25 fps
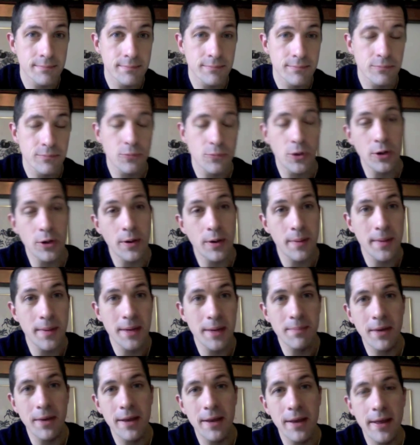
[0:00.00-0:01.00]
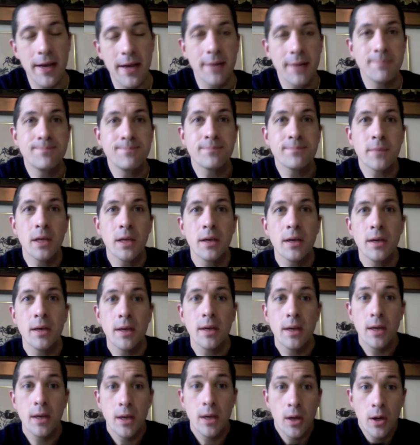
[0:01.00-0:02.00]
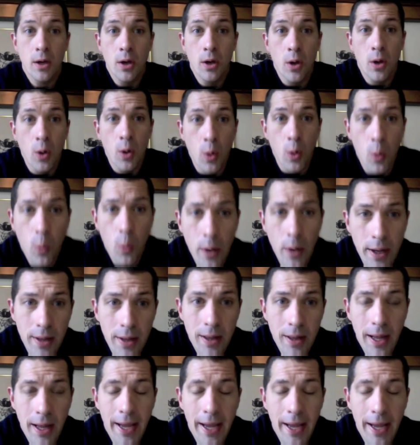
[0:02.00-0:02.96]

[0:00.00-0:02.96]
What do I mean by that? Well,